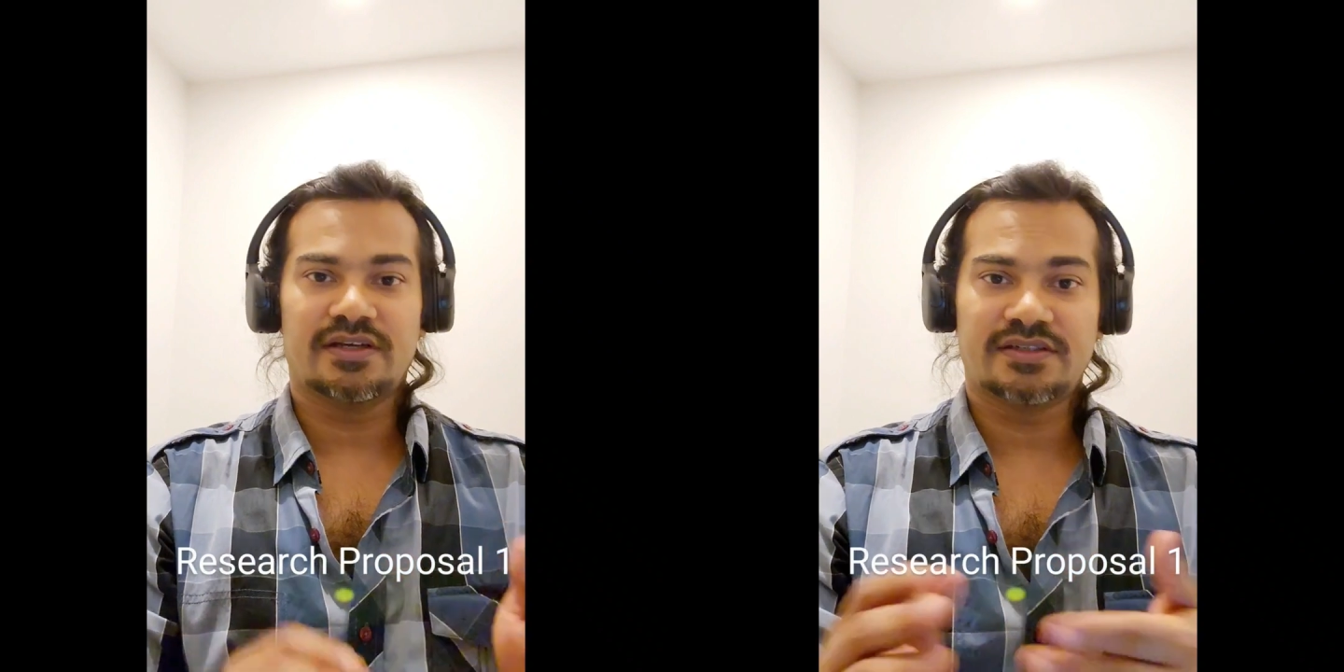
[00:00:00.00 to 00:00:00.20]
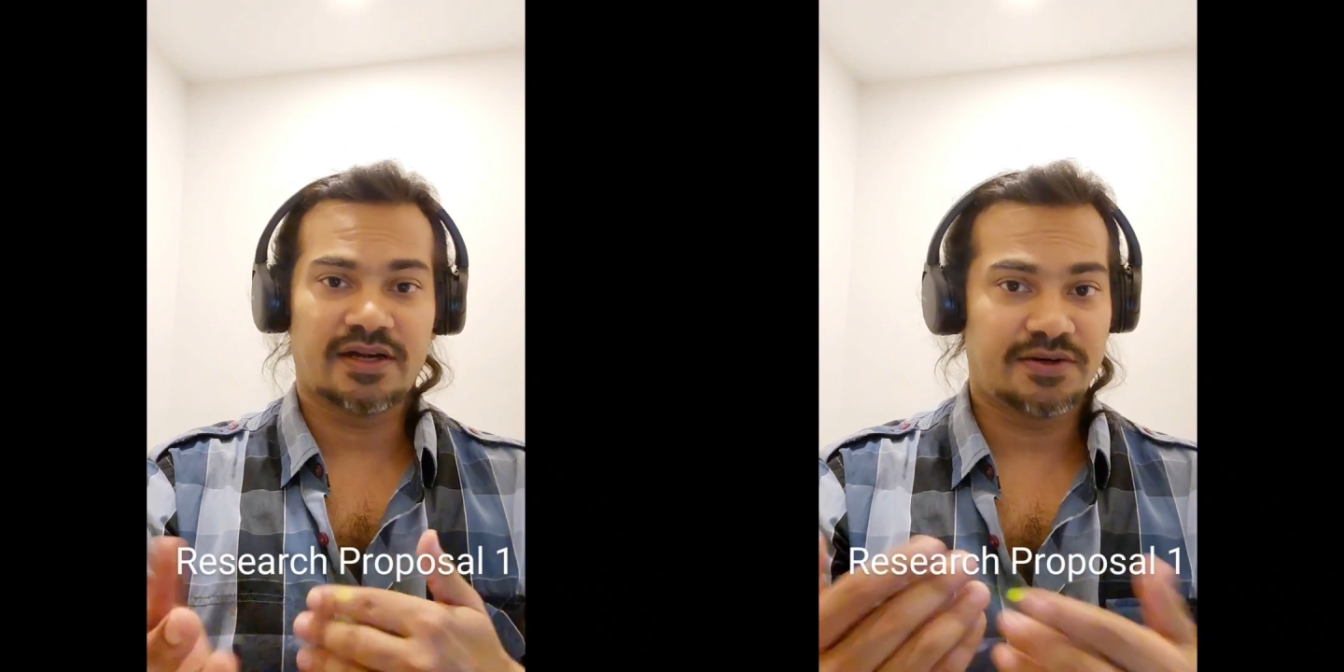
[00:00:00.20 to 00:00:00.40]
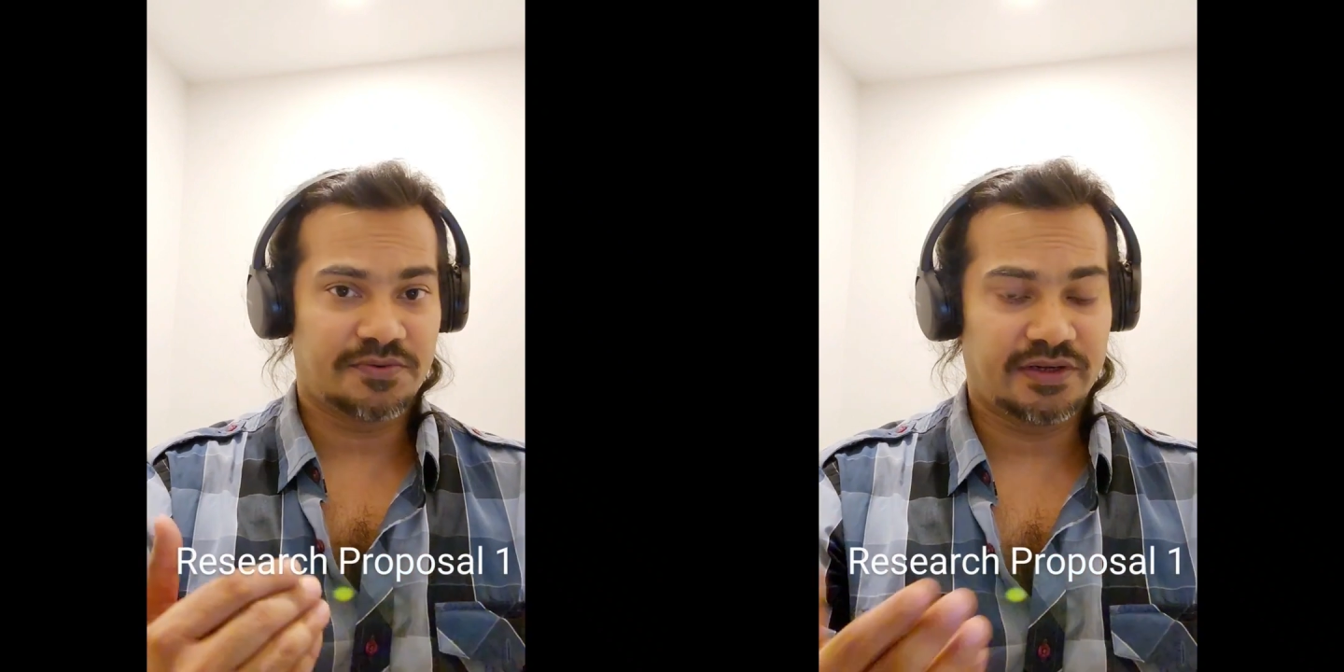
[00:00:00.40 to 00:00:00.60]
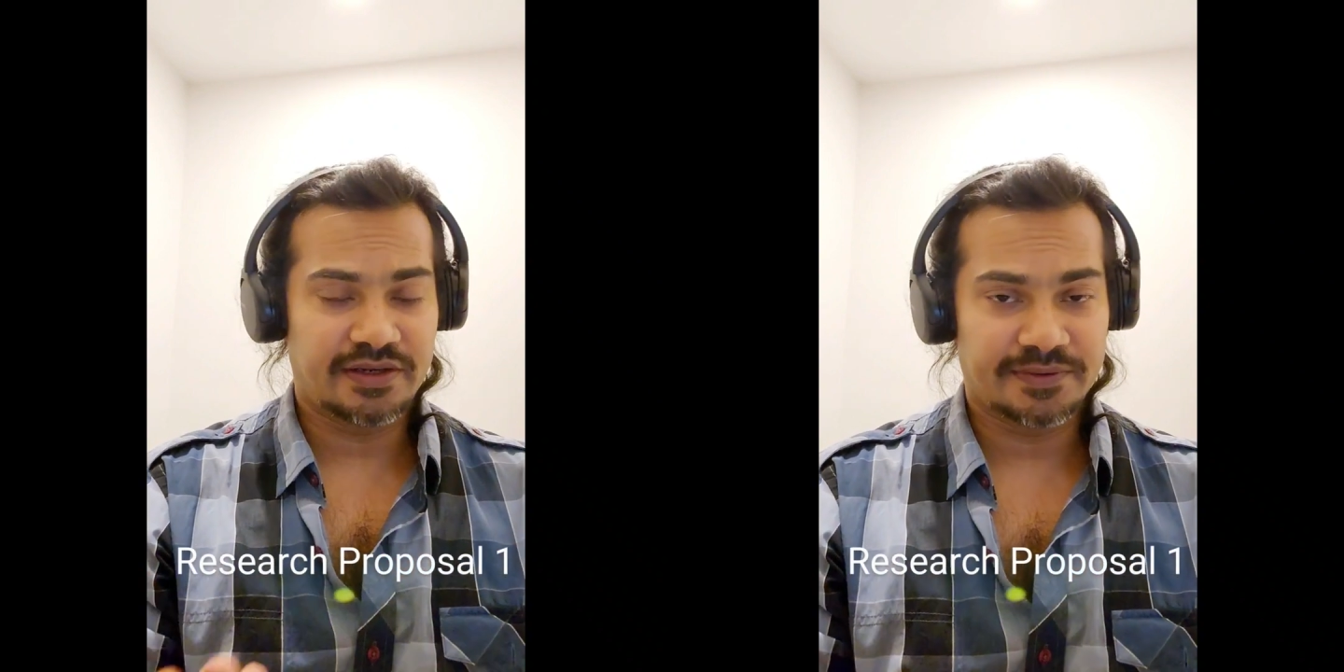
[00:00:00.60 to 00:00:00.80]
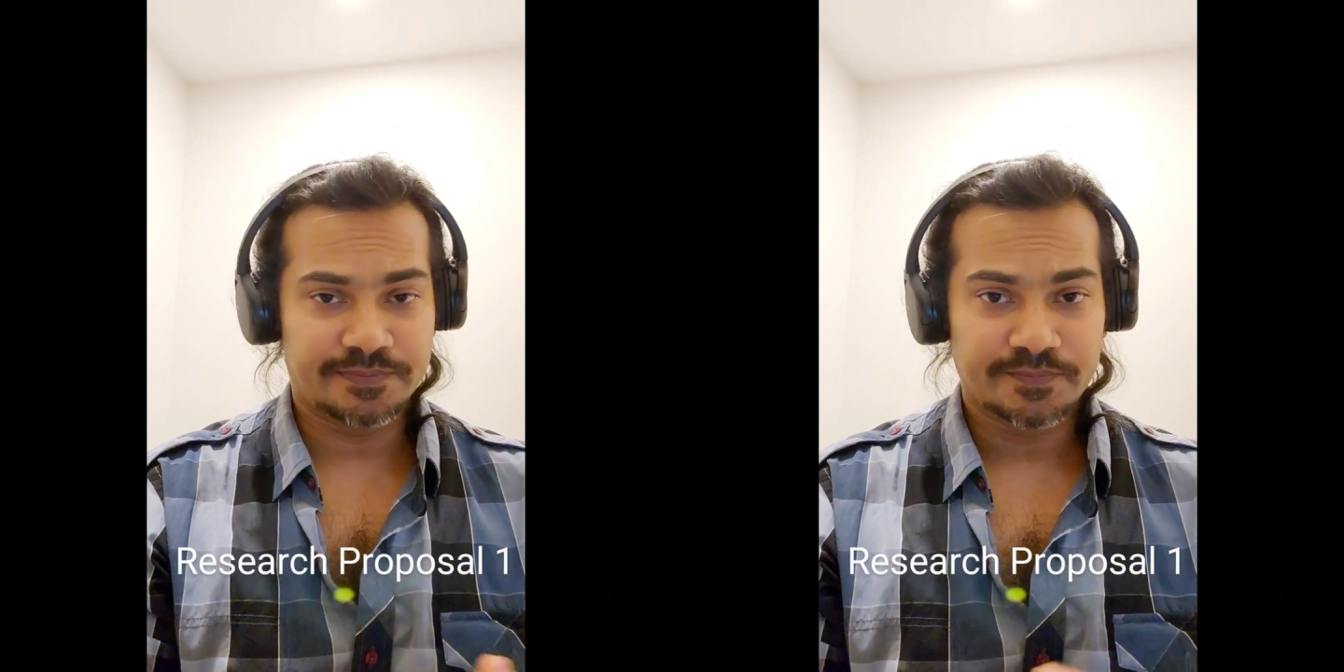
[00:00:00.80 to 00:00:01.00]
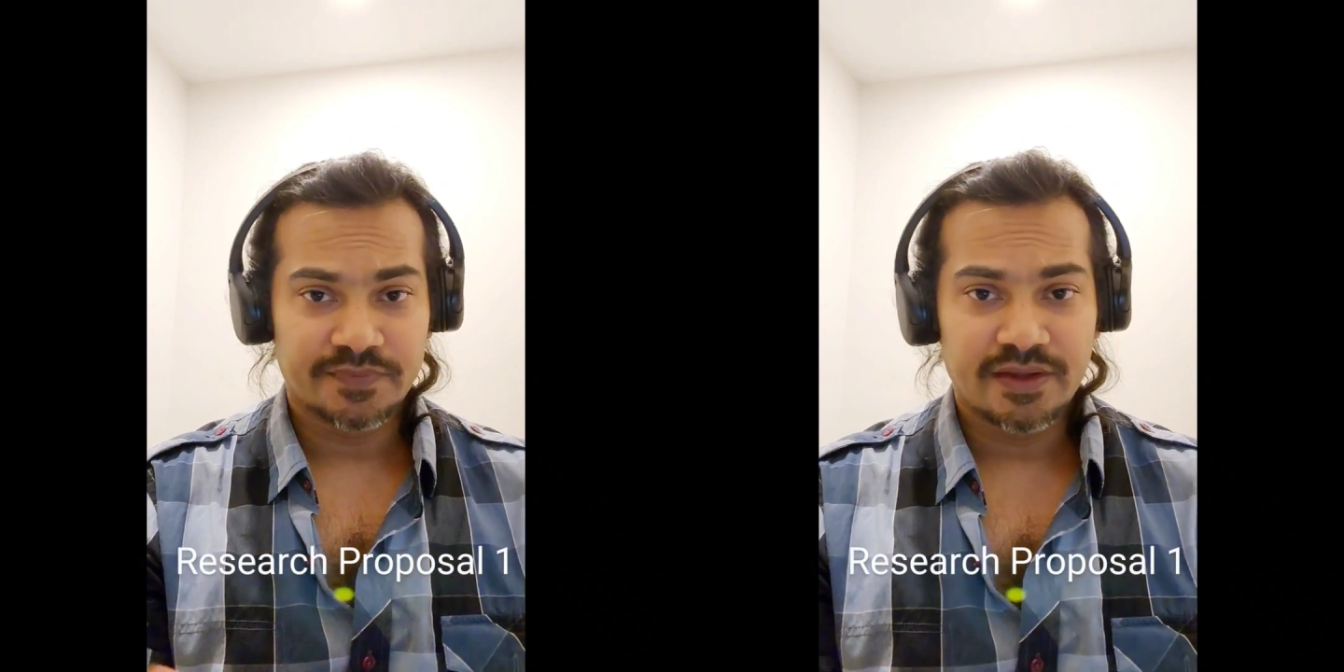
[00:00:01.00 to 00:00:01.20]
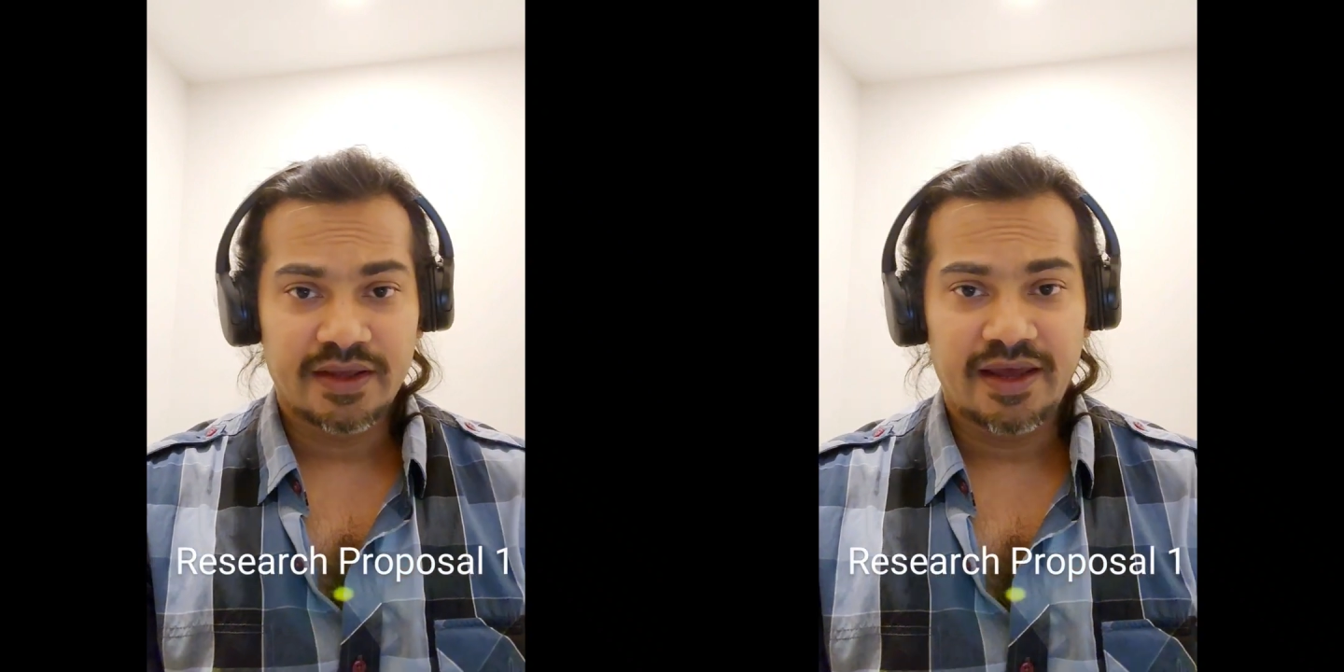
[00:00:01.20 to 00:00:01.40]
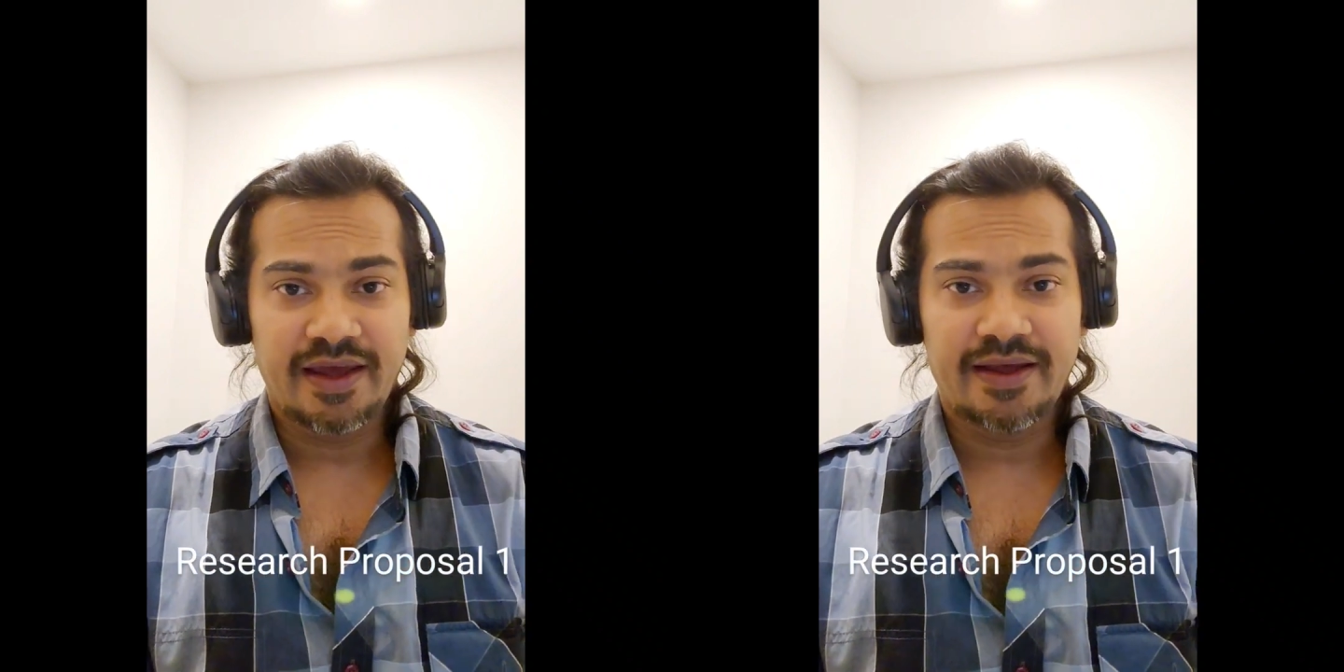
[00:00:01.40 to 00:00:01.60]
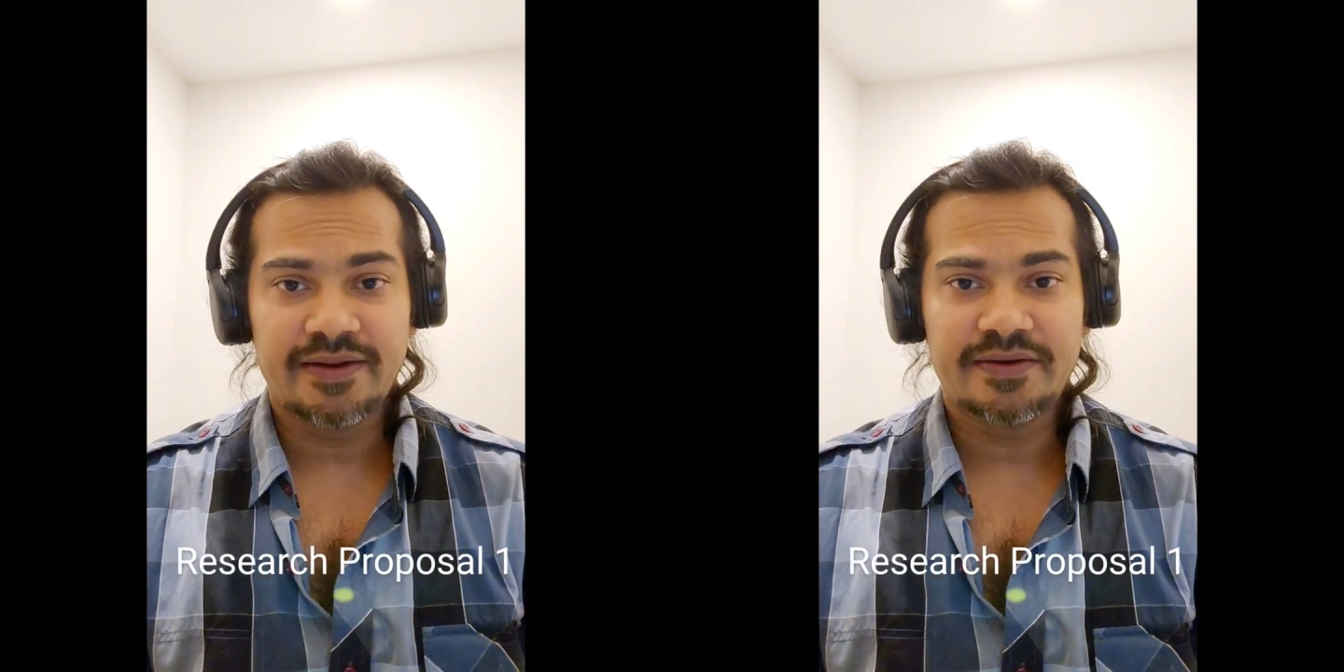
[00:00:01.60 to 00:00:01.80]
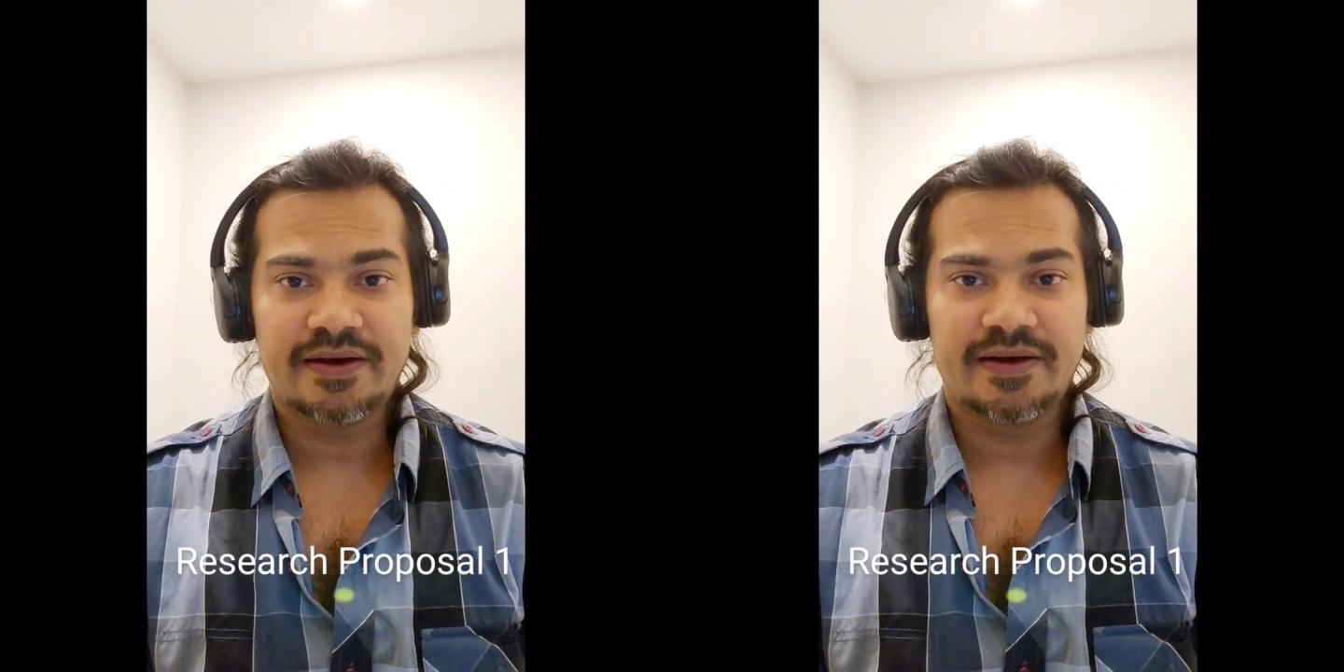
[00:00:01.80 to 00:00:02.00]
I started reading,
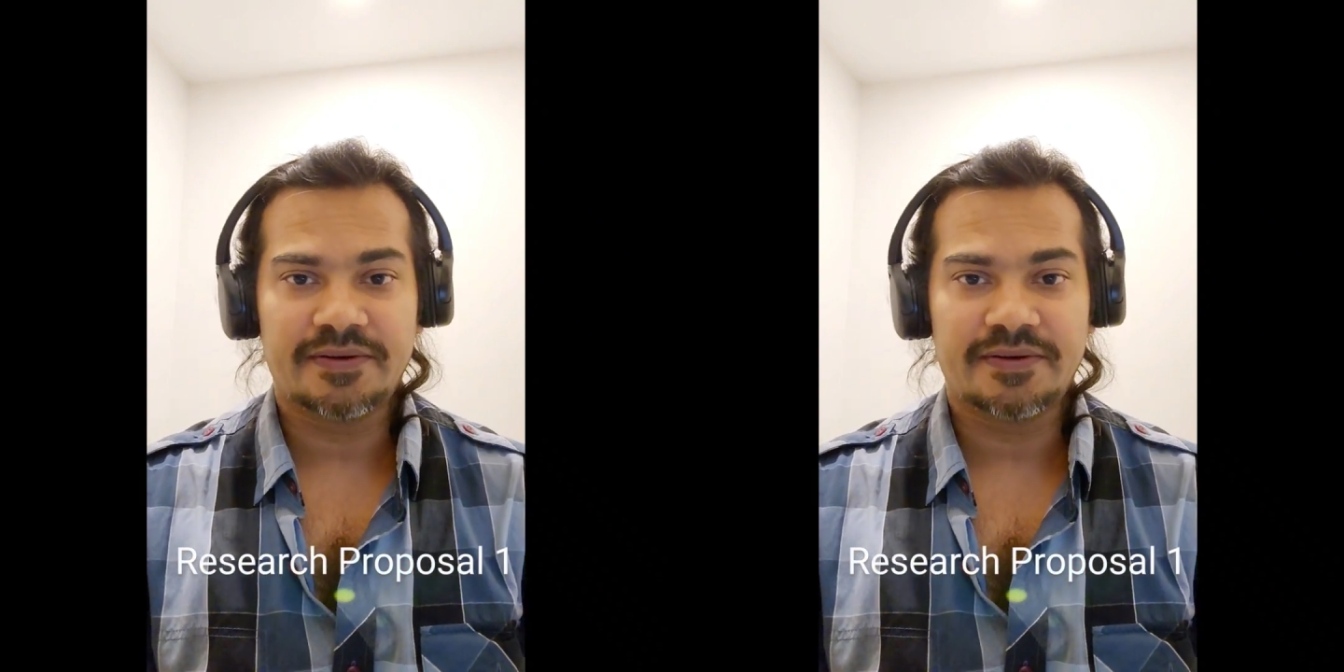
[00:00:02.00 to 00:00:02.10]
and